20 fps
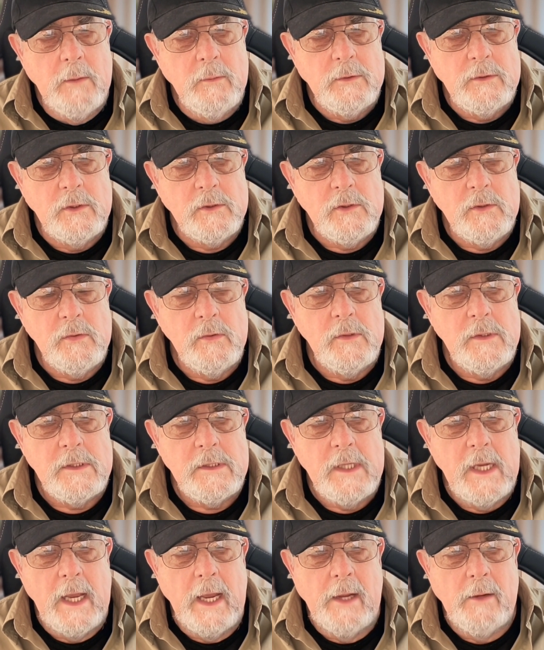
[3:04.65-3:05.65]
was a
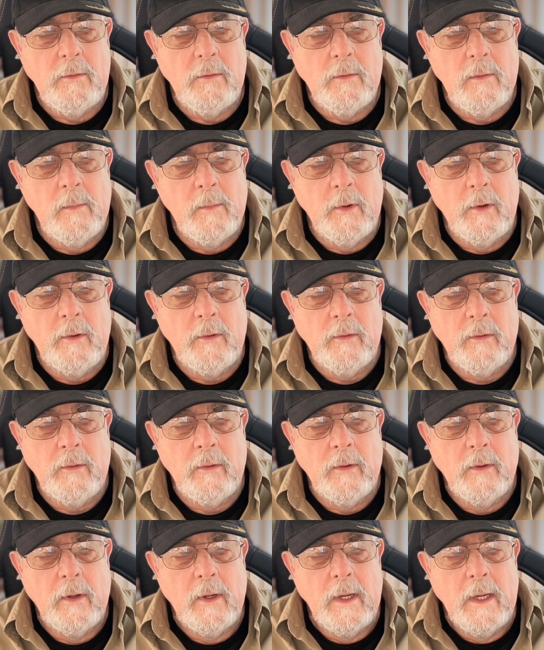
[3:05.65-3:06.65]
suicide or a
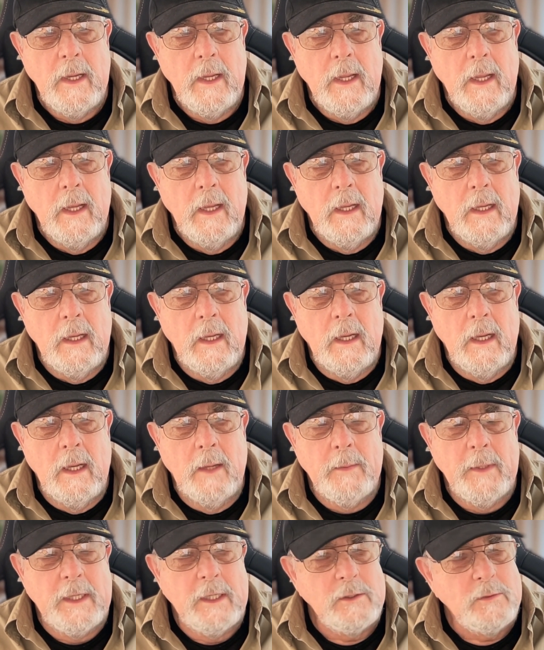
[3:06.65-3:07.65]
murder,
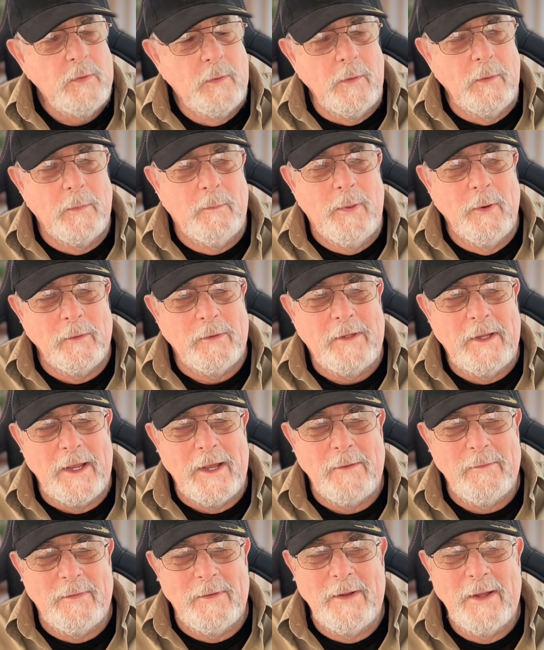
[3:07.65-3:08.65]
because we
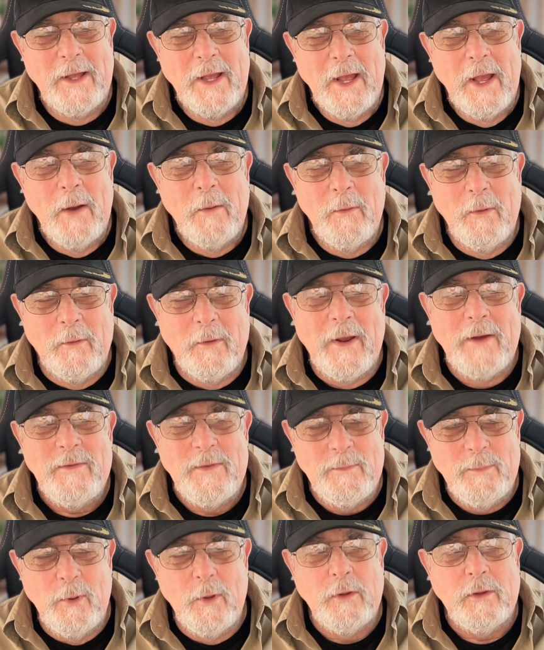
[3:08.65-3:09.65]
were
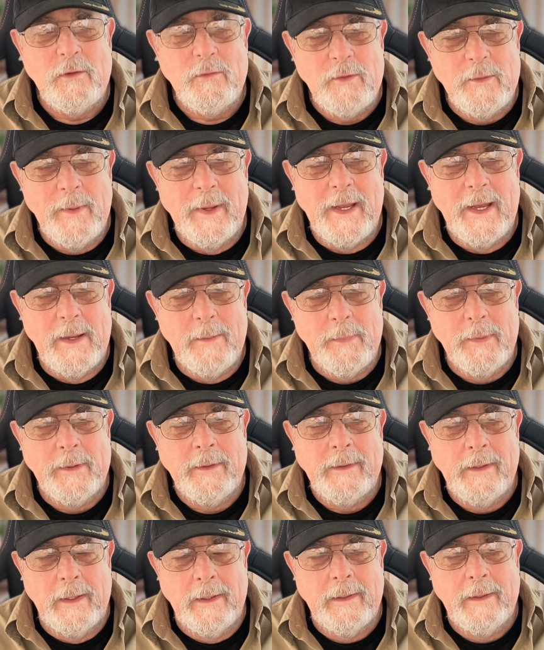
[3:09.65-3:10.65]
having both of them
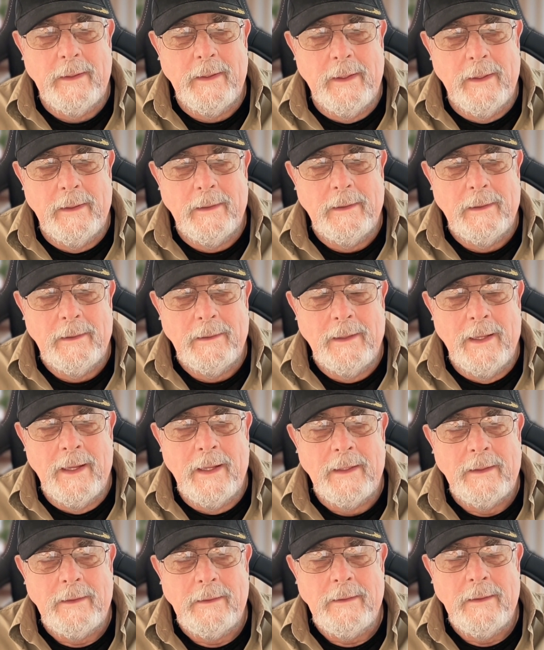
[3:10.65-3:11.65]
happen, and a
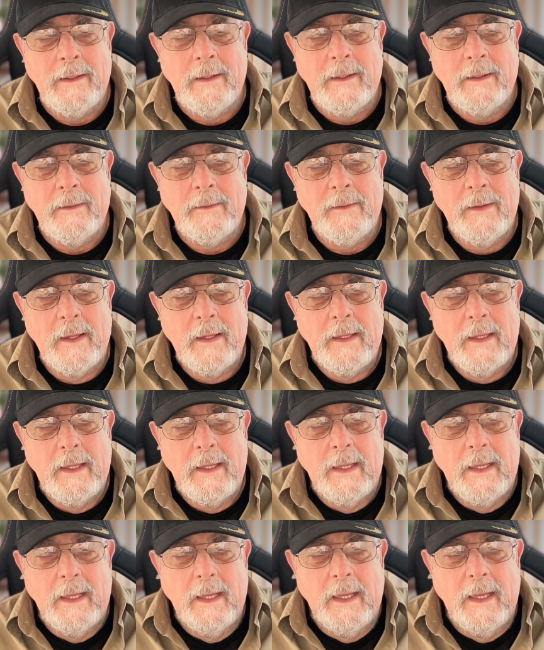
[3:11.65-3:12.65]
lot. And
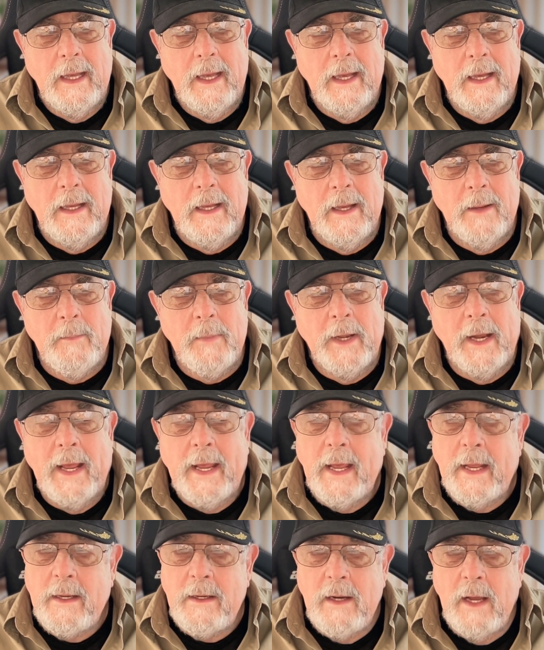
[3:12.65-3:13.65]
but I
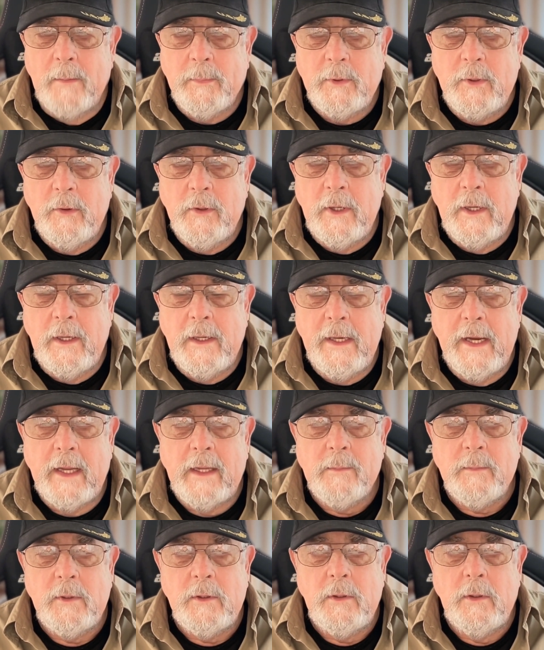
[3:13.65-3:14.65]
had an opportunity to take
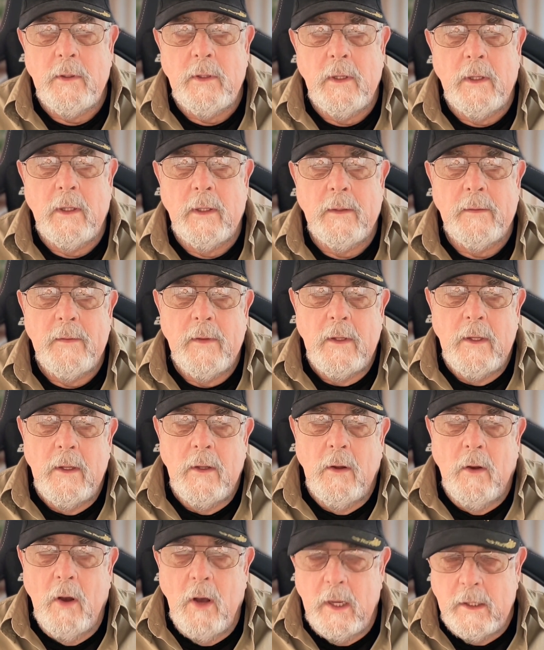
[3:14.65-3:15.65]
him to the
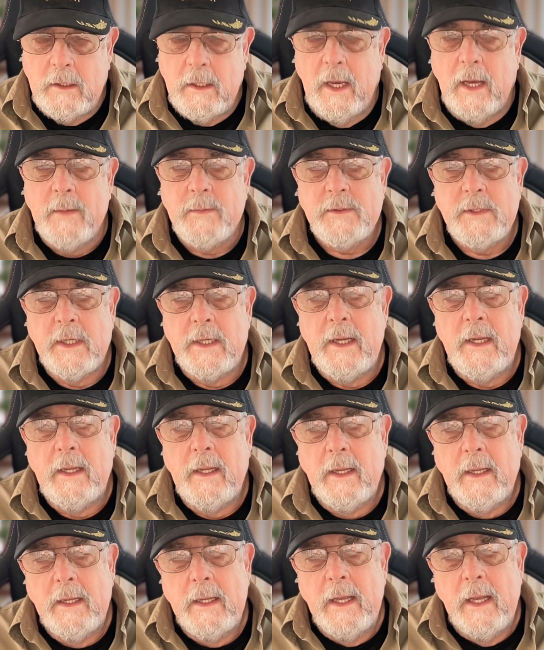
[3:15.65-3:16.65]
autopsy,
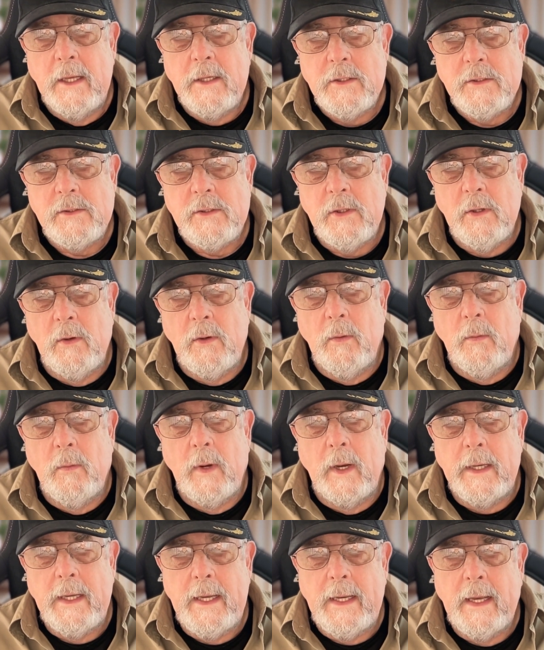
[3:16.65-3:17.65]
so
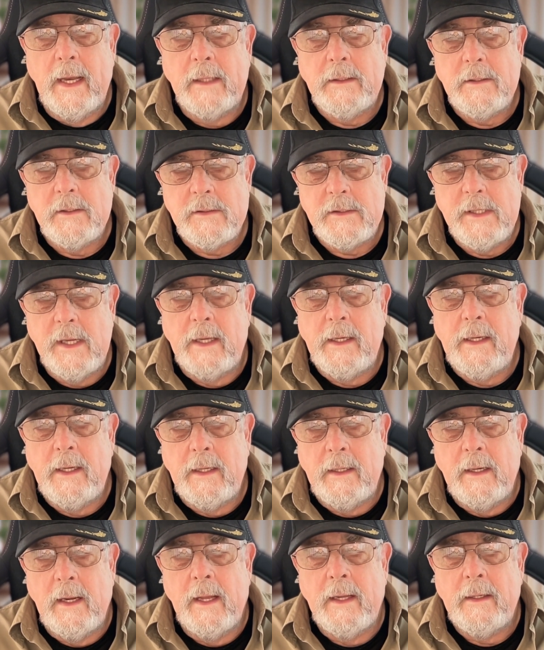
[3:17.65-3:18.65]
he got to set
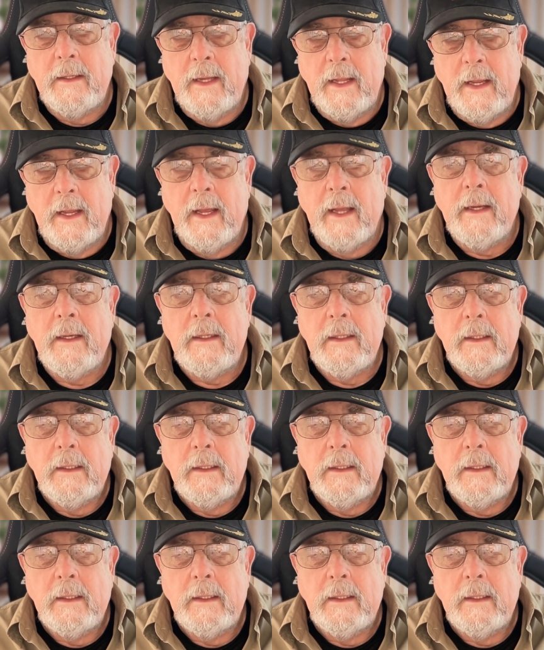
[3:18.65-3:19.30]
in on that.